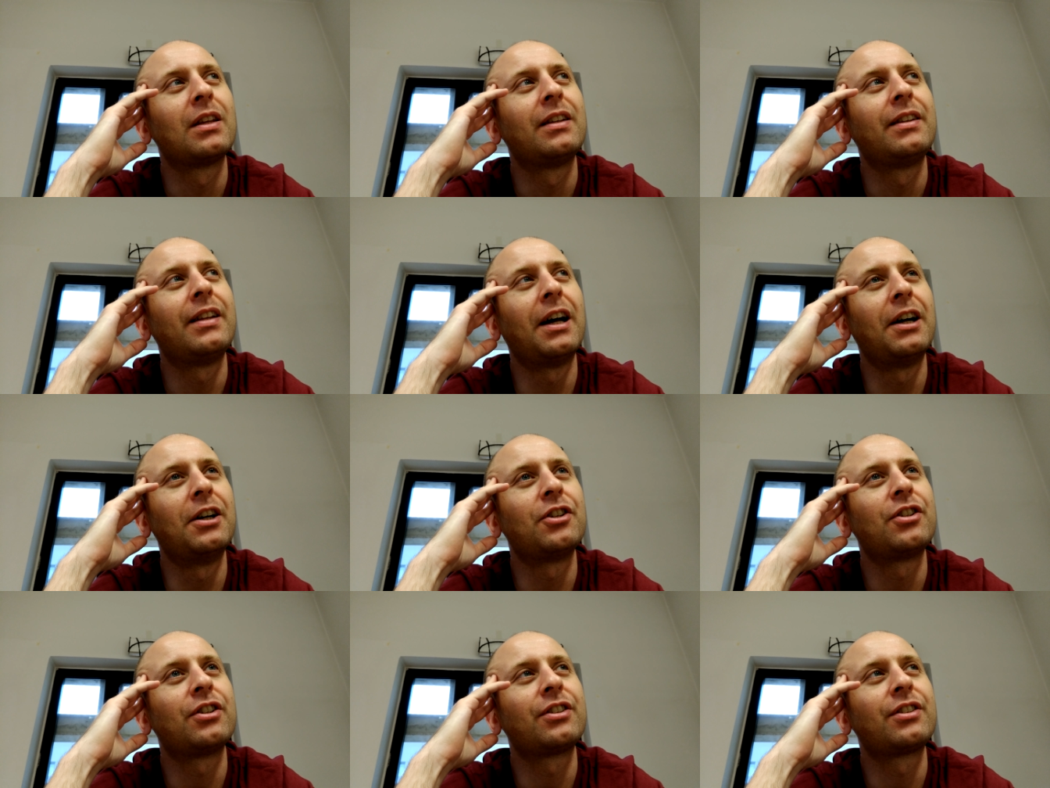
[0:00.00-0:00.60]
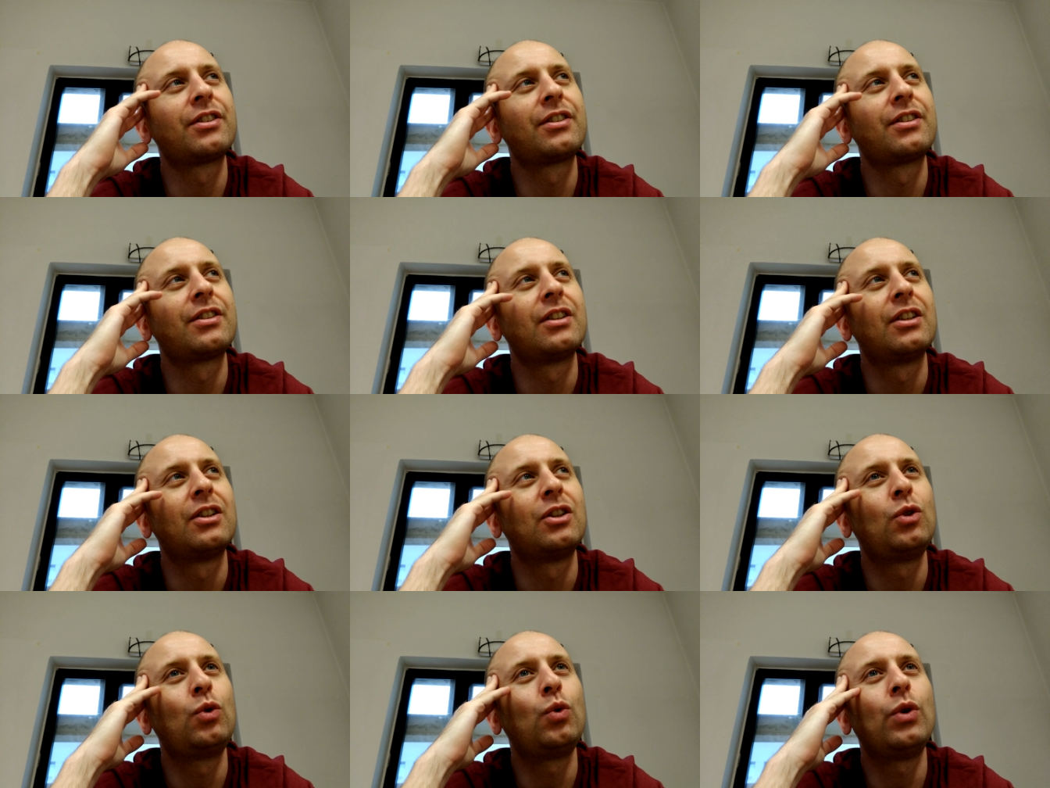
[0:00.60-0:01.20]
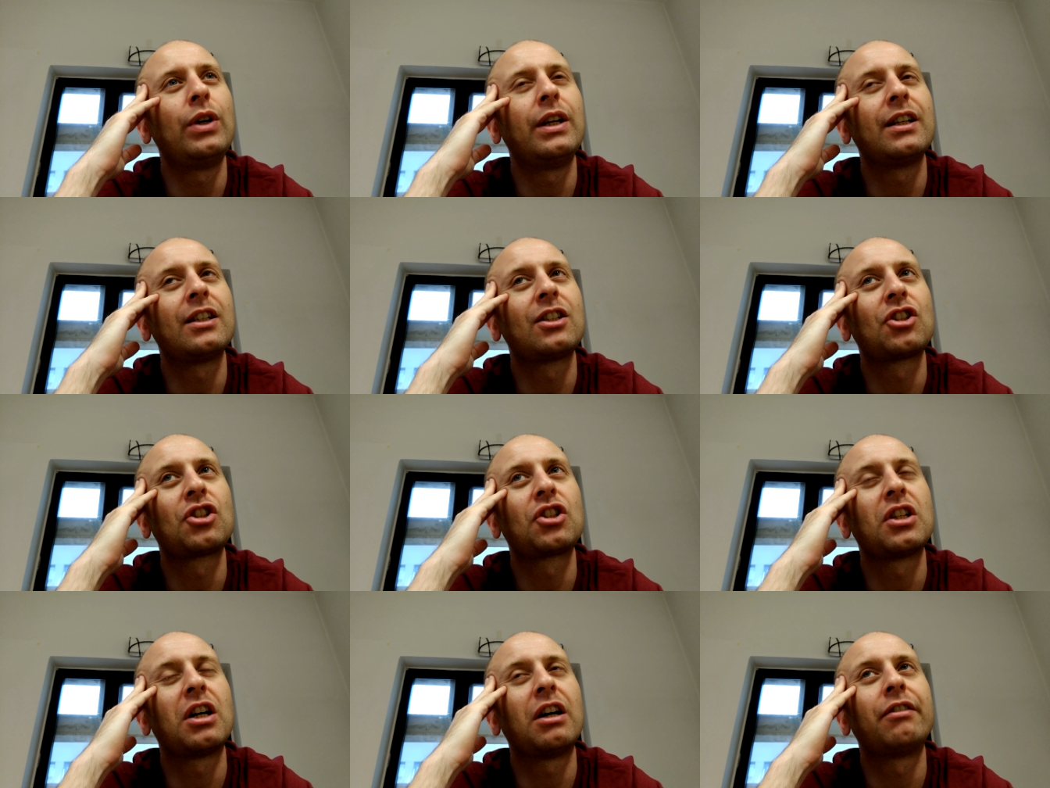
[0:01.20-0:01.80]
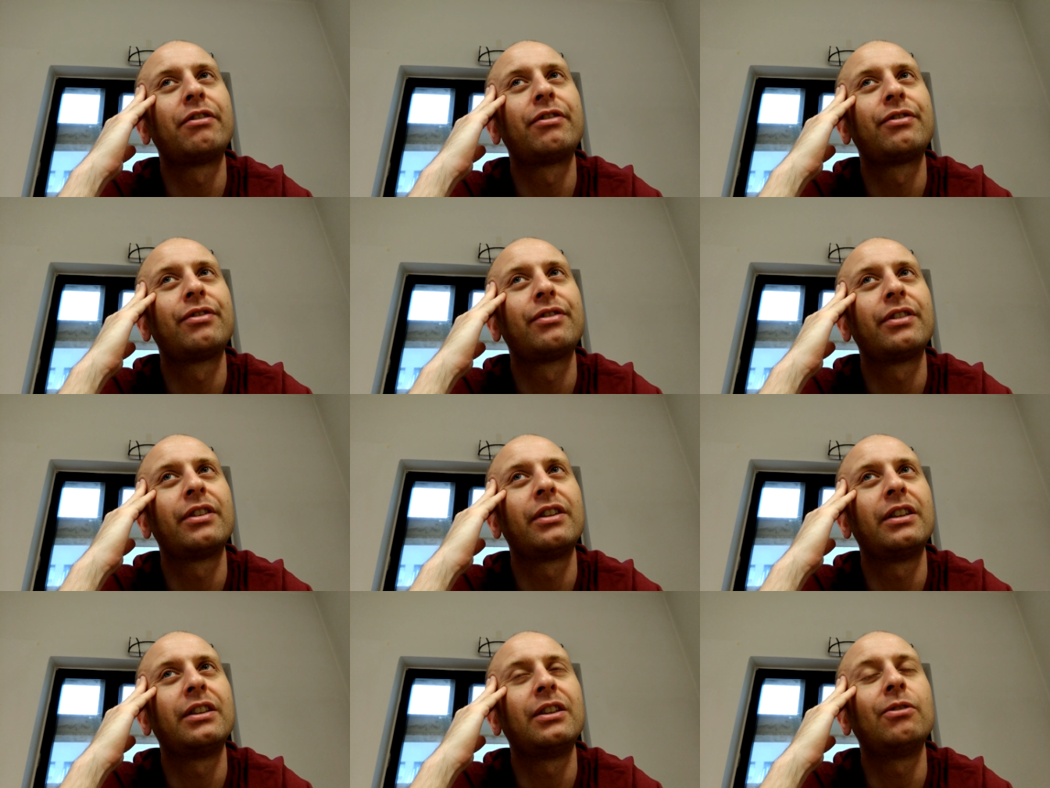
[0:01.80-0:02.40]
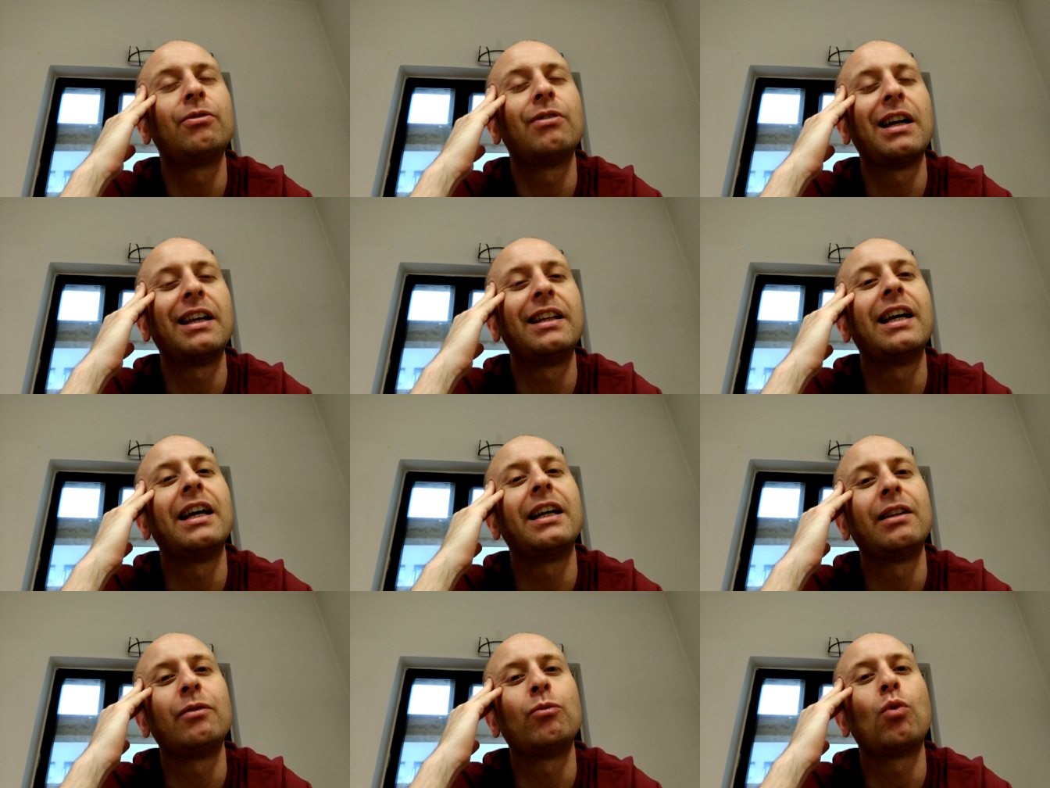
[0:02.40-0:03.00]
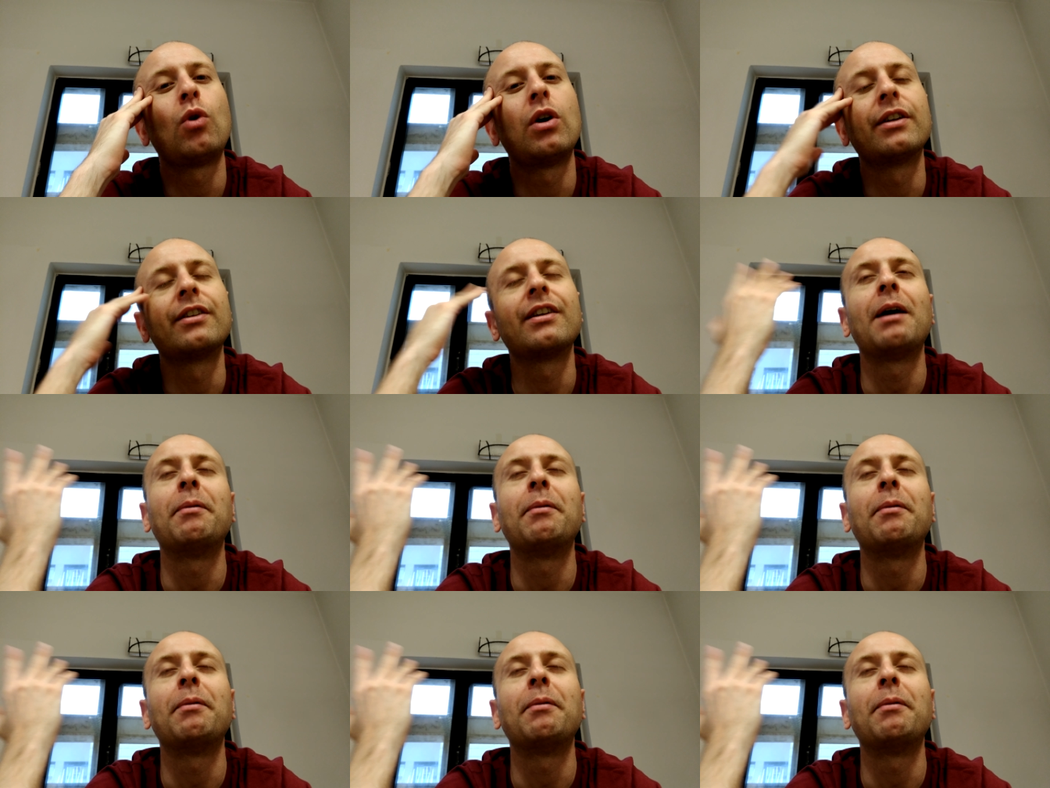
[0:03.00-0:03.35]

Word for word: they're just doing stuff the way they want.